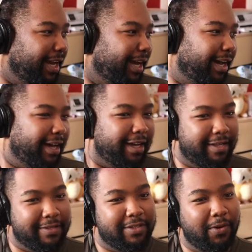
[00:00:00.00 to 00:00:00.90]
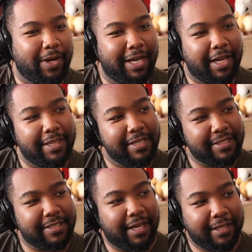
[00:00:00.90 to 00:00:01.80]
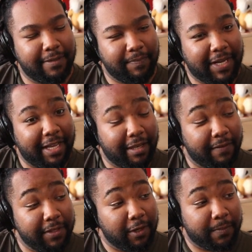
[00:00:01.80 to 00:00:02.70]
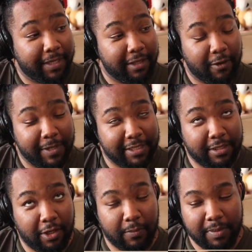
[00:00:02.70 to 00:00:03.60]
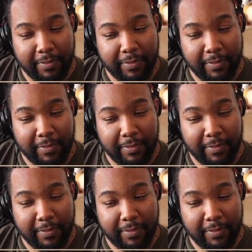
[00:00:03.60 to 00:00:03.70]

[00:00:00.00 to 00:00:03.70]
So I think it's solid. I love the opening. The opening's dope.